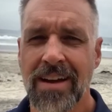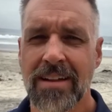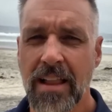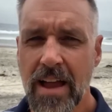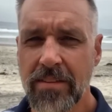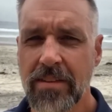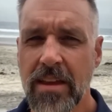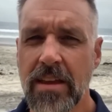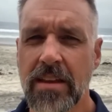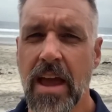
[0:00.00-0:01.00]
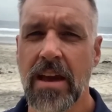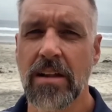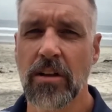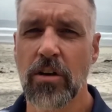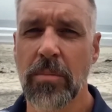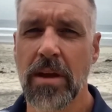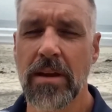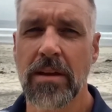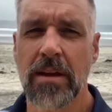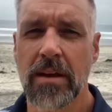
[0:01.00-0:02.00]
Glycine and
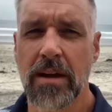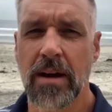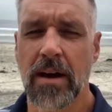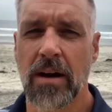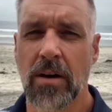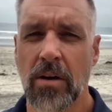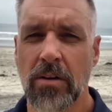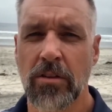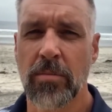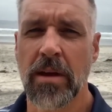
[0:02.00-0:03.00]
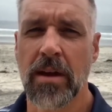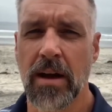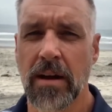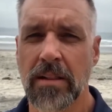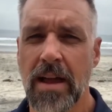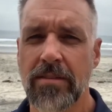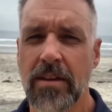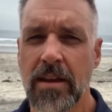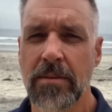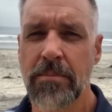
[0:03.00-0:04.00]
glutamine, uh, or excuse me, uh,
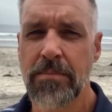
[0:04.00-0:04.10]
glycine